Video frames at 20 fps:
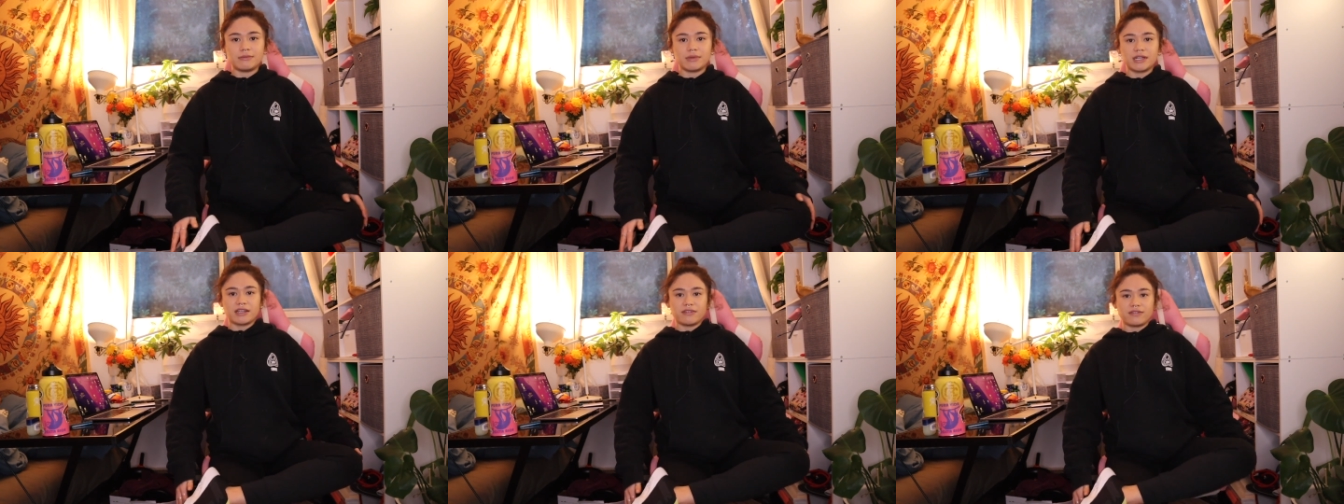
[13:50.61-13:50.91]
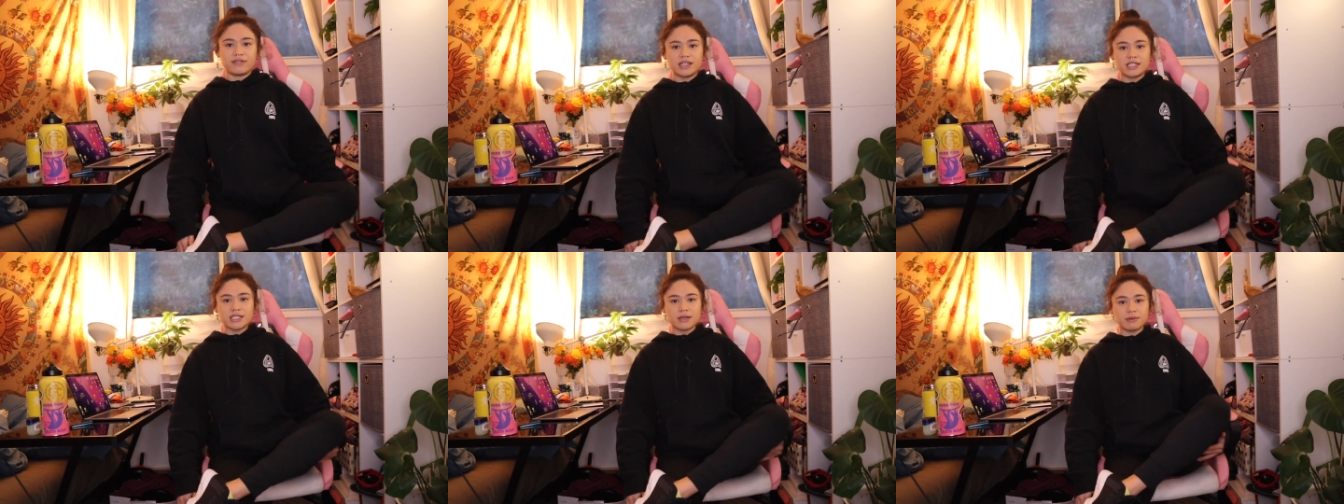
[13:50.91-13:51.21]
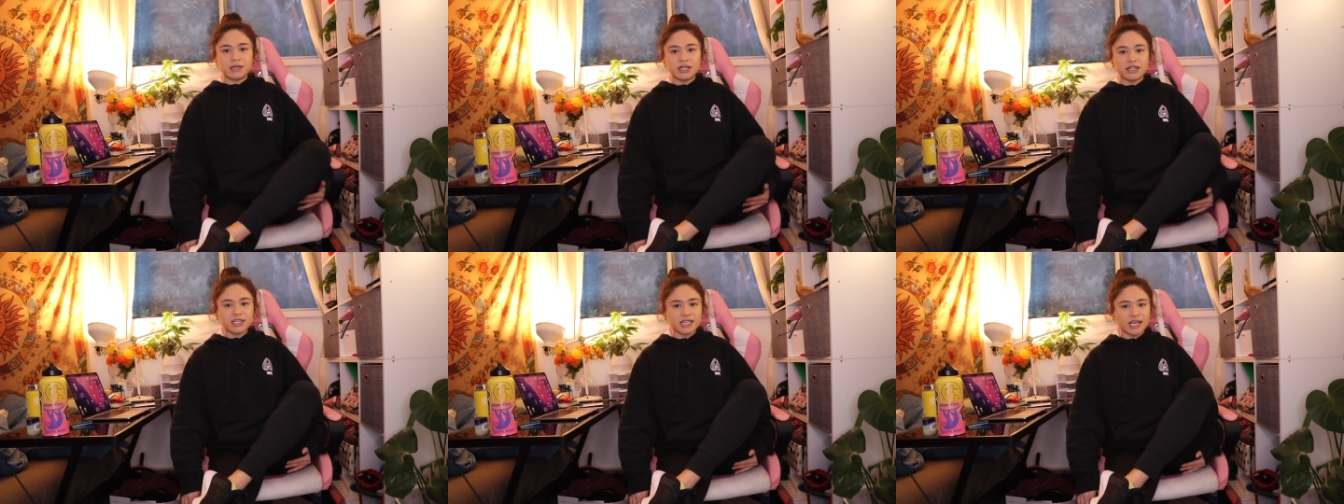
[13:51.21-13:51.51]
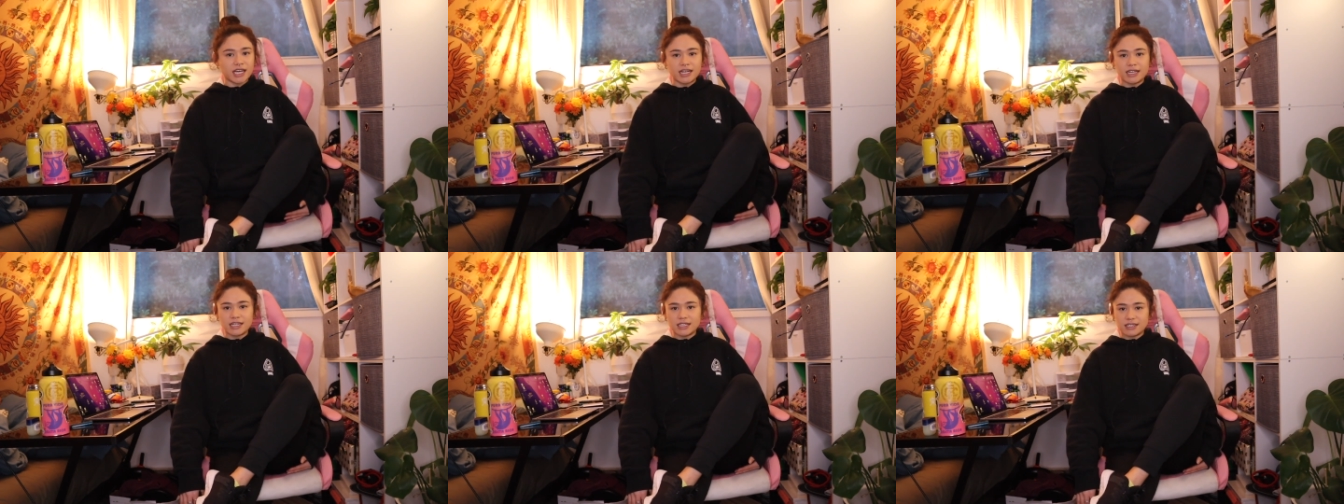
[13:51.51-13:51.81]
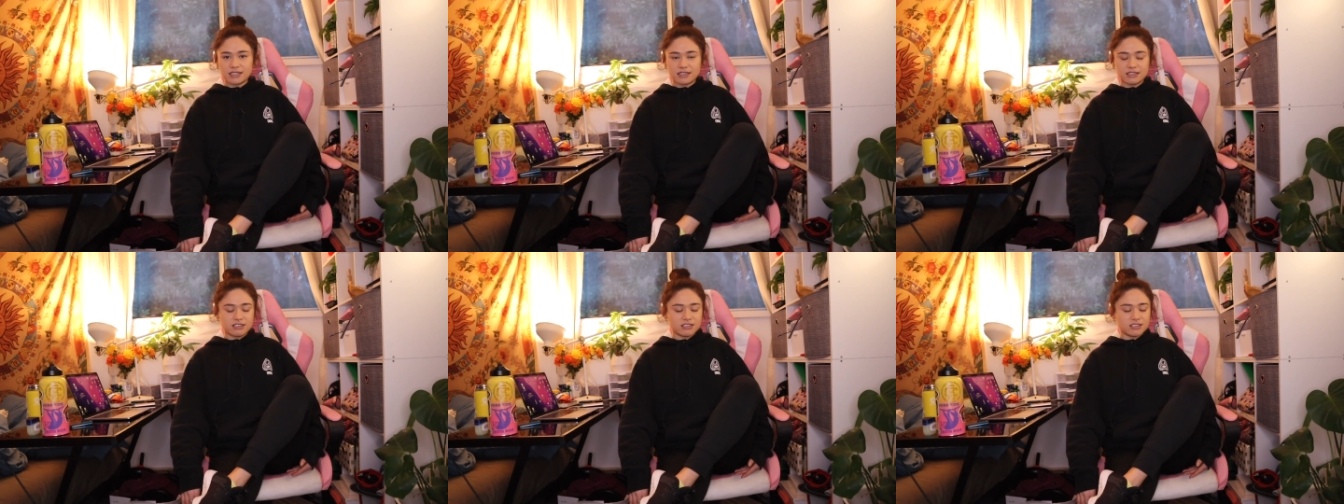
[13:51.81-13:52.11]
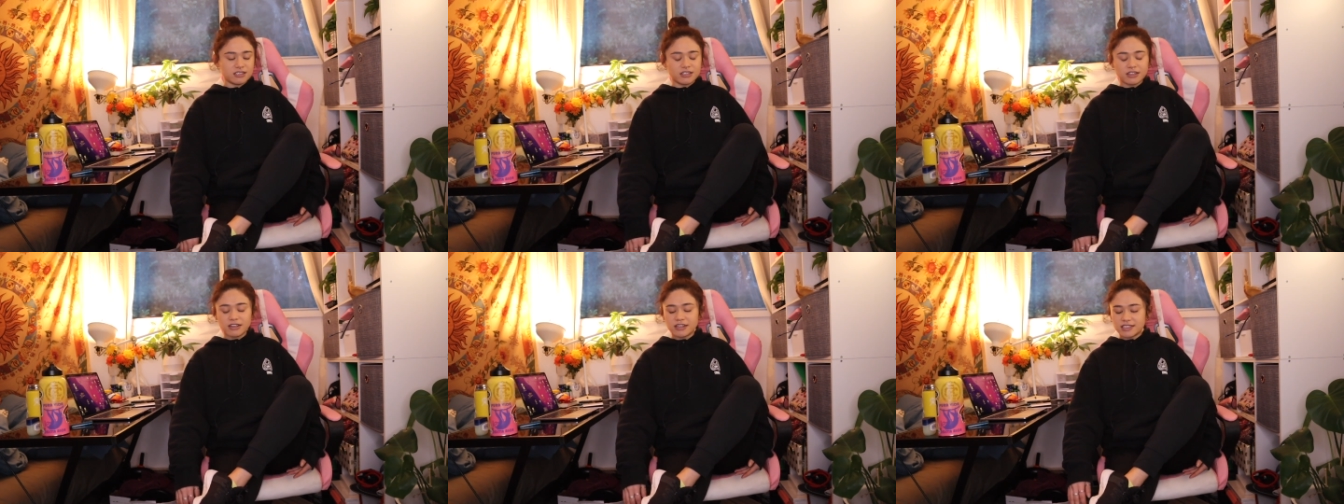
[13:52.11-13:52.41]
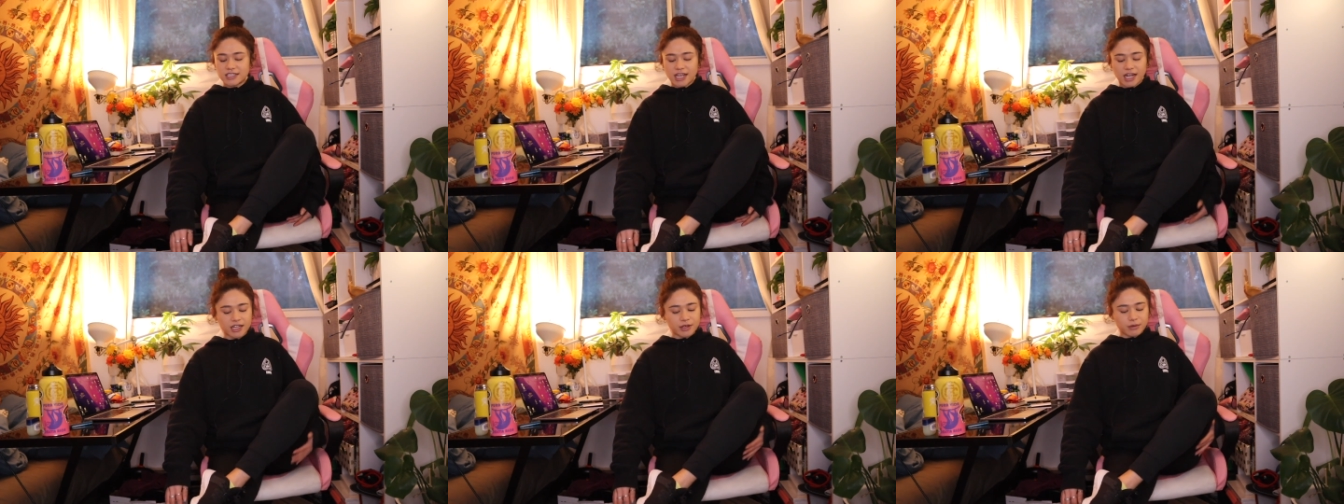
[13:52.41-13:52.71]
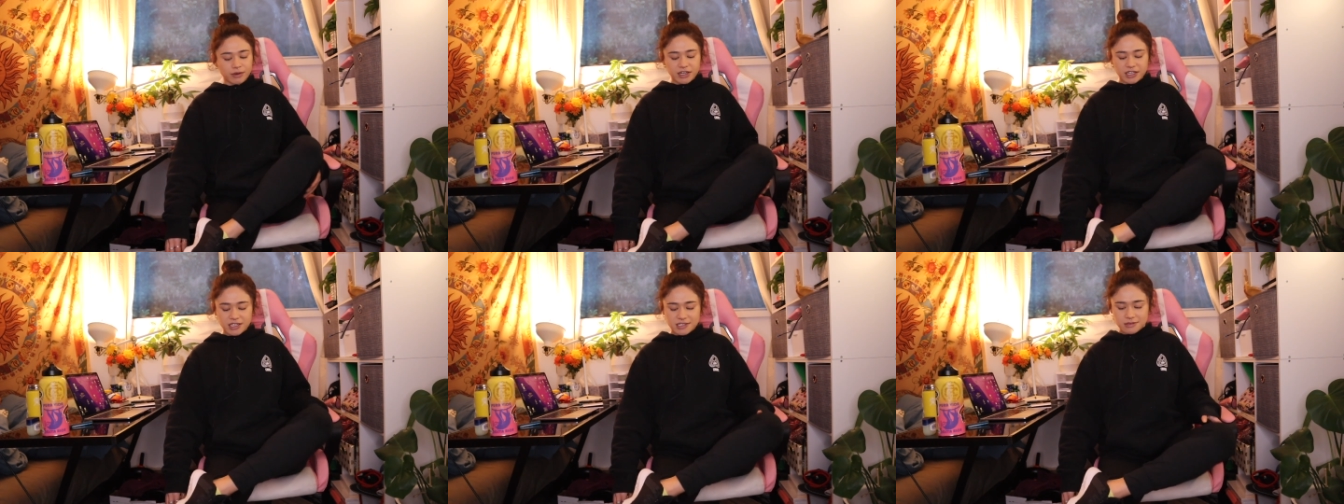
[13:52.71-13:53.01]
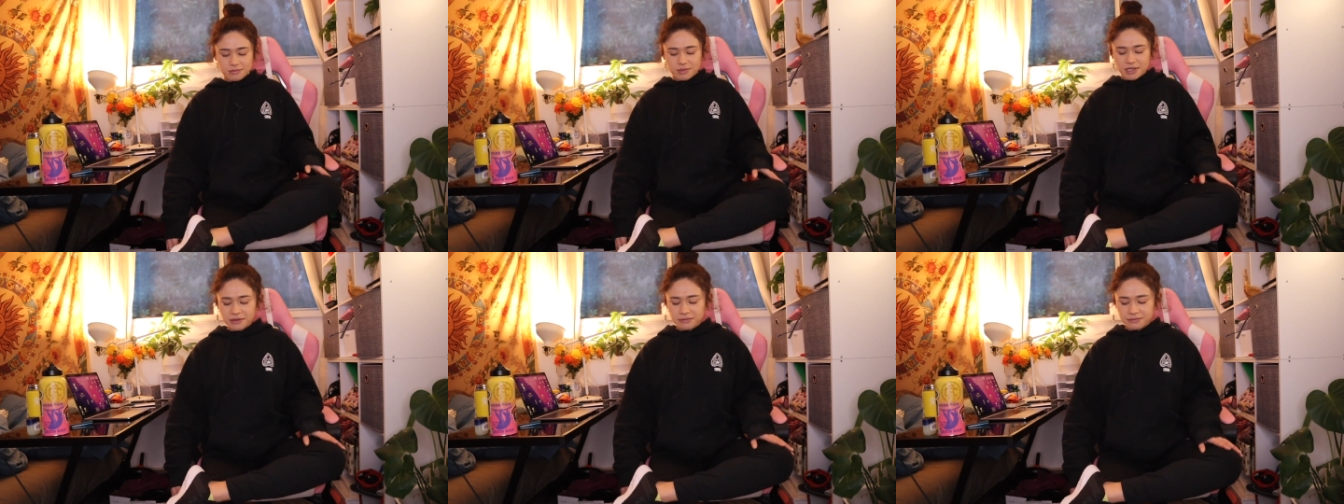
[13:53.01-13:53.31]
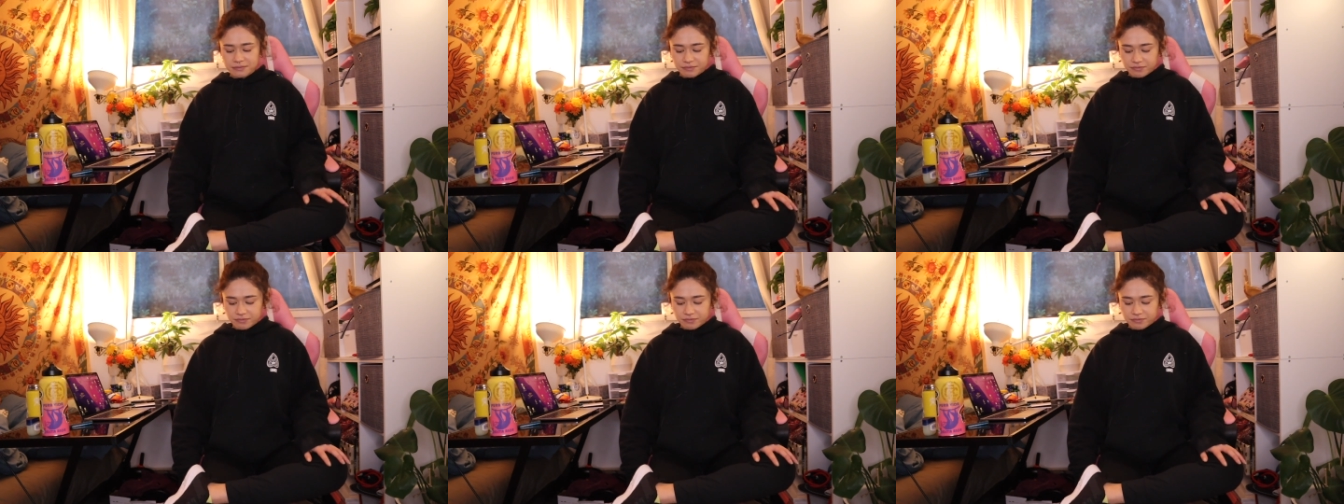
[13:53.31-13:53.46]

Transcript: But if it's up here, again, you're exactly where you need to be.